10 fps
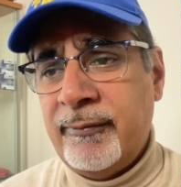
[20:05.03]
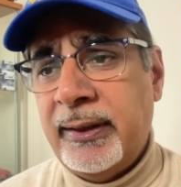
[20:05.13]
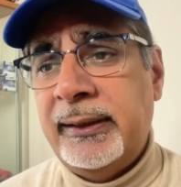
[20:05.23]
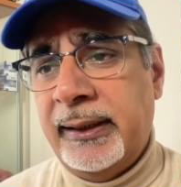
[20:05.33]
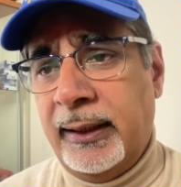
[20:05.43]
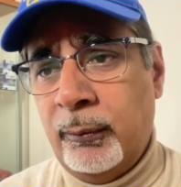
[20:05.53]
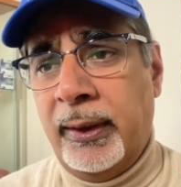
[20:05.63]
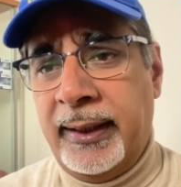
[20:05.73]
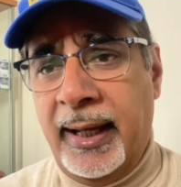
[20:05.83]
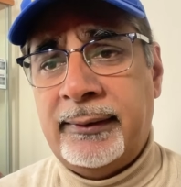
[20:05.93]
earlier and
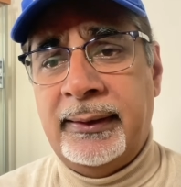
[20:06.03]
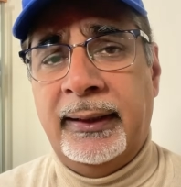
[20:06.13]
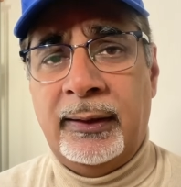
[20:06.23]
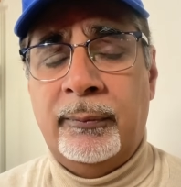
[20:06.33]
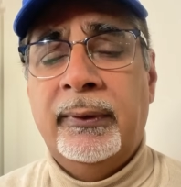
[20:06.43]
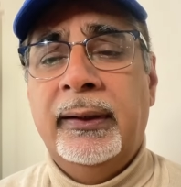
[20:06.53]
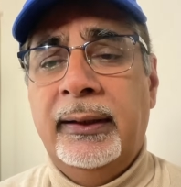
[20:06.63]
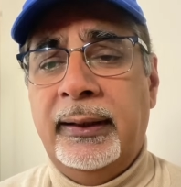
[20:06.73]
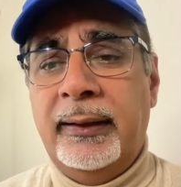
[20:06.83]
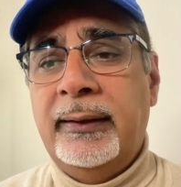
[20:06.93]
where they actually think
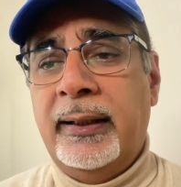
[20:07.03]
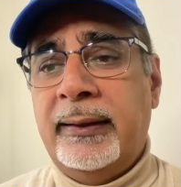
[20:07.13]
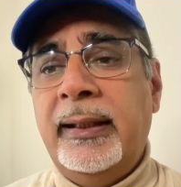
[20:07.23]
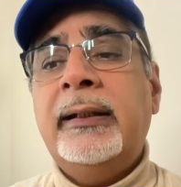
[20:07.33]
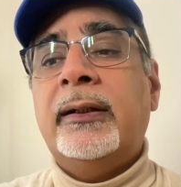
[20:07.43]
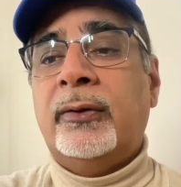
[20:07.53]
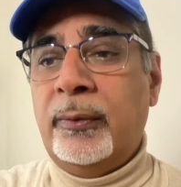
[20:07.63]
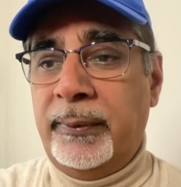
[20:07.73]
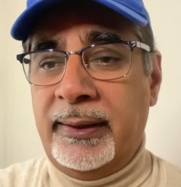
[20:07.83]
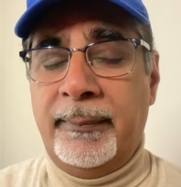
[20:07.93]
they think it
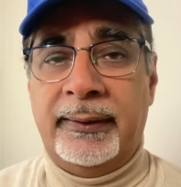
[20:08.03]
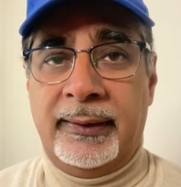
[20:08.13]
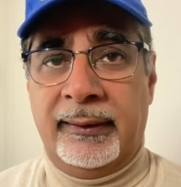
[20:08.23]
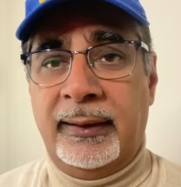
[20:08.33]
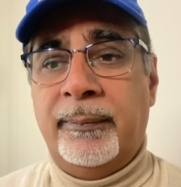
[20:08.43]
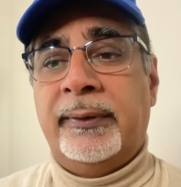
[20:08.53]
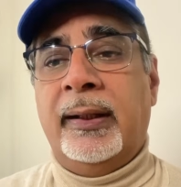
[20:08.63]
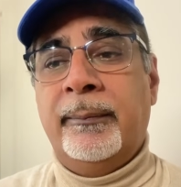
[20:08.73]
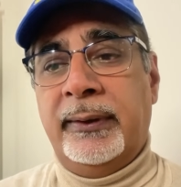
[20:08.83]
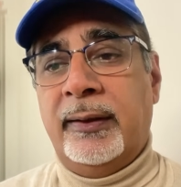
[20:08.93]
could be as much as
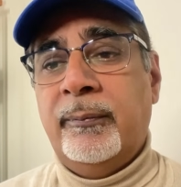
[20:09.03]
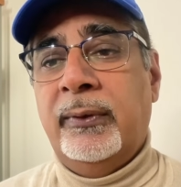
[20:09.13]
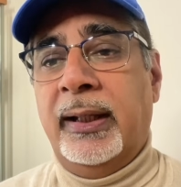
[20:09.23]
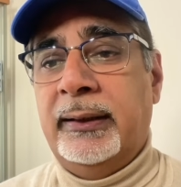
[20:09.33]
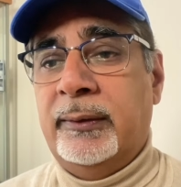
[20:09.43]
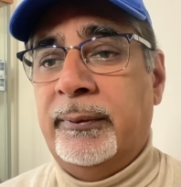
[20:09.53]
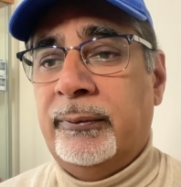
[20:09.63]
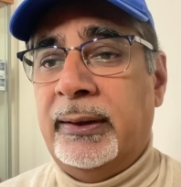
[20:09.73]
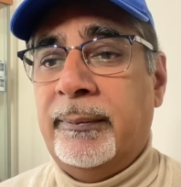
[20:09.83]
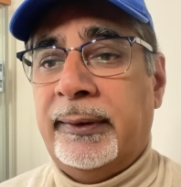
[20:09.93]
30%, but it's more likely to be
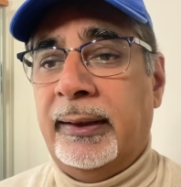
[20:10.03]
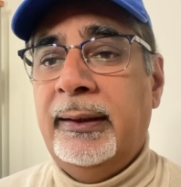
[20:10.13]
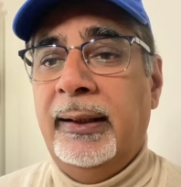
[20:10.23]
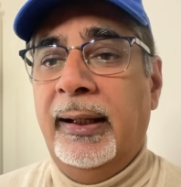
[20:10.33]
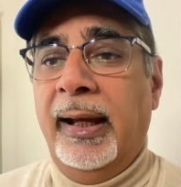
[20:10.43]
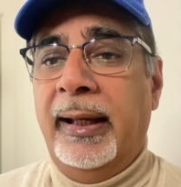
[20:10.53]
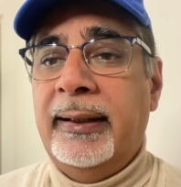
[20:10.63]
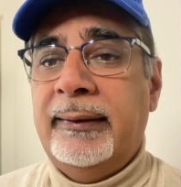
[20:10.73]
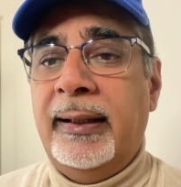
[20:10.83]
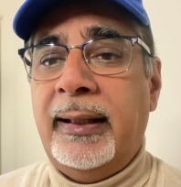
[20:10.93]
20%. And
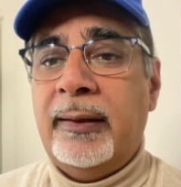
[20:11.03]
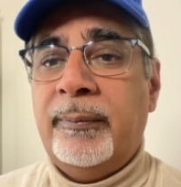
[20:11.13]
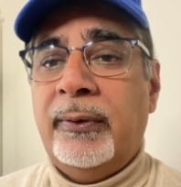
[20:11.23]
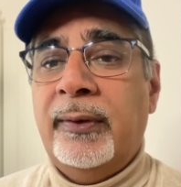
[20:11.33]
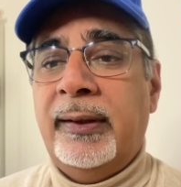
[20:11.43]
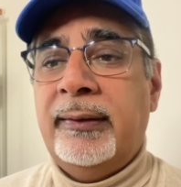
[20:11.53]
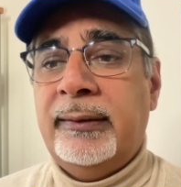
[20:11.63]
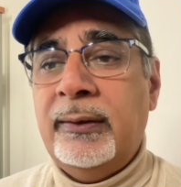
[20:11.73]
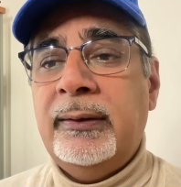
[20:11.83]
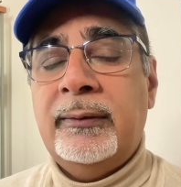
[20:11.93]
they're saying that's because there's
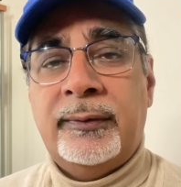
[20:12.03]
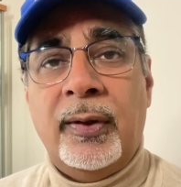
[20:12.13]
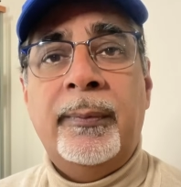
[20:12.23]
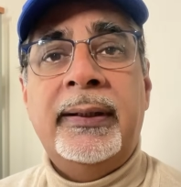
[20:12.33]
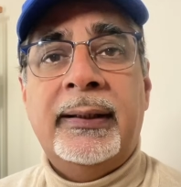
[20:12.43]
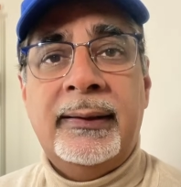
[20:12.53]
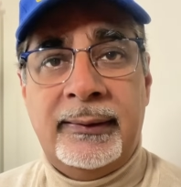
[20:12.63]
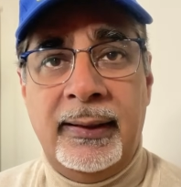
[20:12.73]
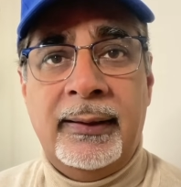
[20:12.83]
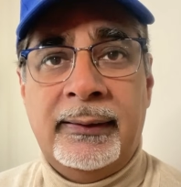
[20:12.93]
still so many
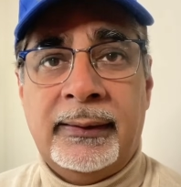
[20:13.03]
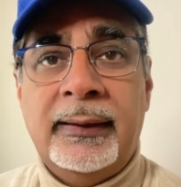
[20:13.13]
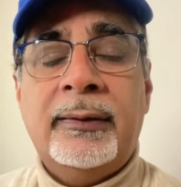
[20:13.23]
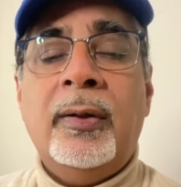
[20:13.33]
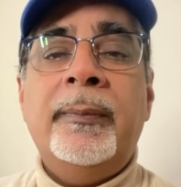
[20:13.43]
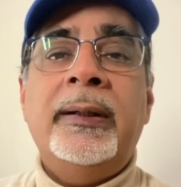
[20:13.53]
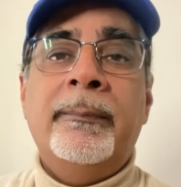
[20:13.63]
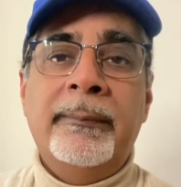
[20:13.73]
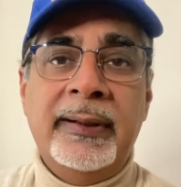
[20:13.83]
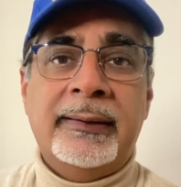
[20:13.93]
concerns and there's so many
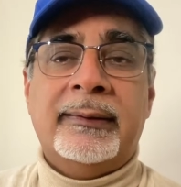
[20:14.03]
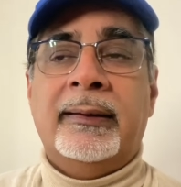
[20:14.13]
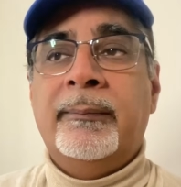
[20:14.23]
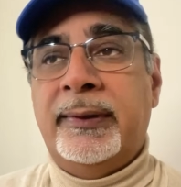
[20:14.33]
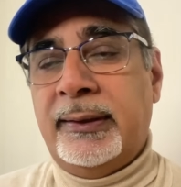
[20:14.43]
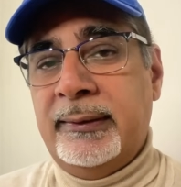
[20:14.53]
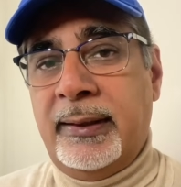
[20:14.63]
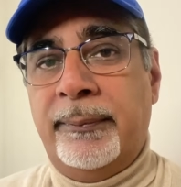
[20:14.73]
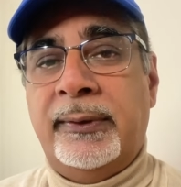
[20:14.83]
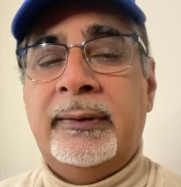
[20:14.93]
myths and
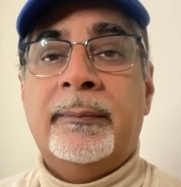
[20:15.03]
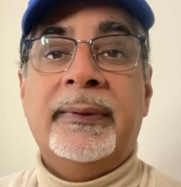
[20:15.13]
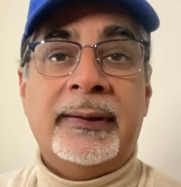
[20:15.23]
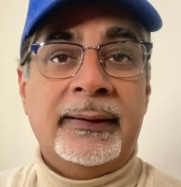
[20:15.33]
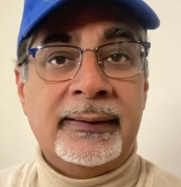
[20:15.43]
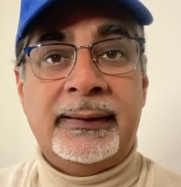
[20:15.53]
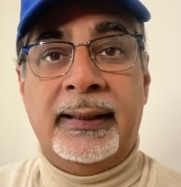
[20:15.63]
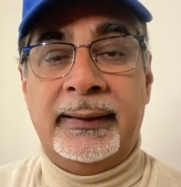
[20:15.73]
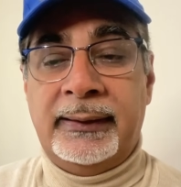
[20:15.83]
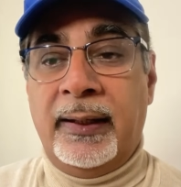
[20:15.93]
misconceptions and
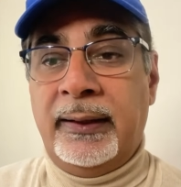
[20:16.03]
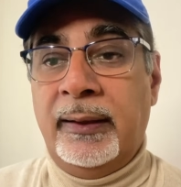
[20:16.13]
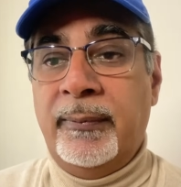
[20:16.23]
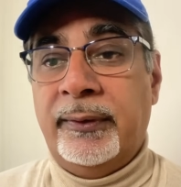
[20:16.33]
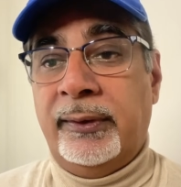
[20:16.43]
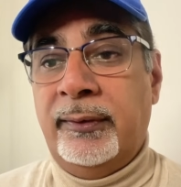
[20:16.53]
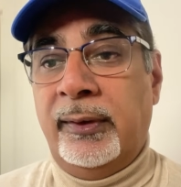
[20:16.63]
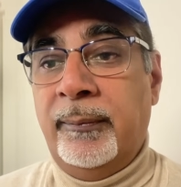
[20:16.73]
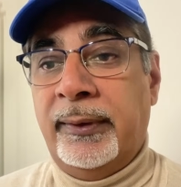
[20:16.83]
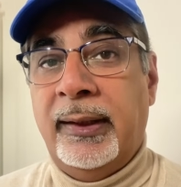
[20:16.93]
misunderstandings out there amongst
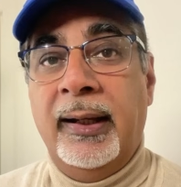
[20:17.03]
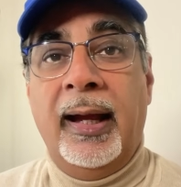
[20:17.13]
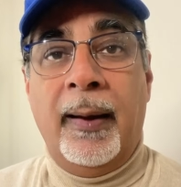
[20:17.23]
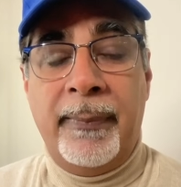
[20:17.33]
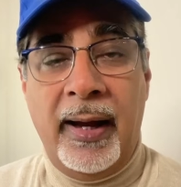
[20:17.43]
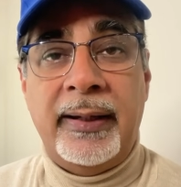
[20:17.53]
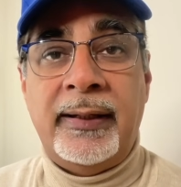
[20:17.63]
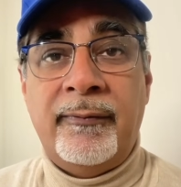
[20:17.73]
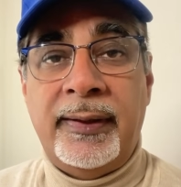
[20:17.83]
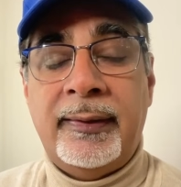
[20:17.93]
consumers about
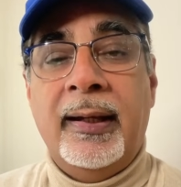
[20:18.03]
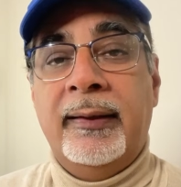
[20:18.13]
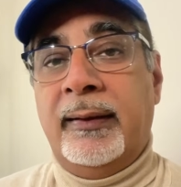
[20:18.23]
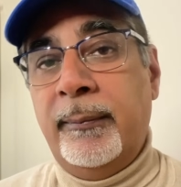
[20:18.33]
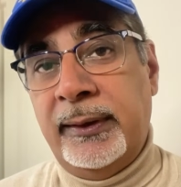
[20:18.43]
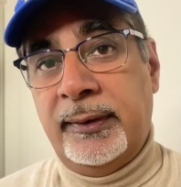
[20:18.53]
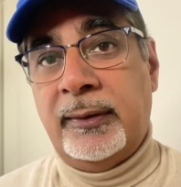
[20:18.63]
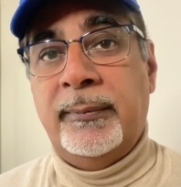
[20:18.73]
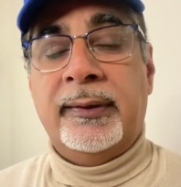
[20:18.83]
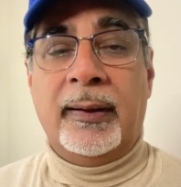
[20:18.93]
EVs, some
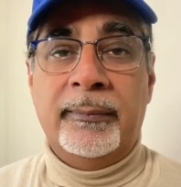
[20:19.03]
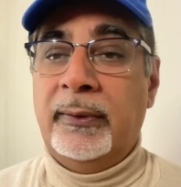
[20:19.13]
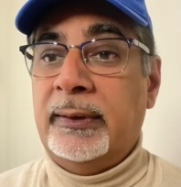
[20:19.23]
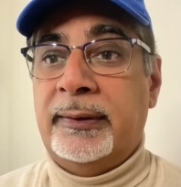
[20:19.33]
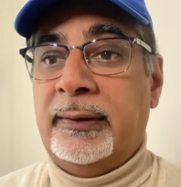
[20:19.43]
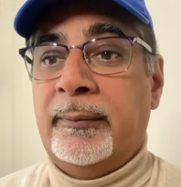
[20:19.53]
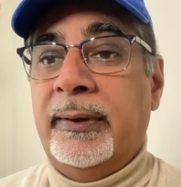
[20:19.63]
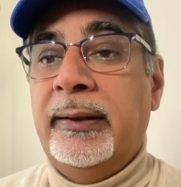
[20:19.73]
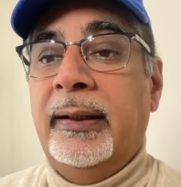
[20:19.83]
legitimate, some not legitimate.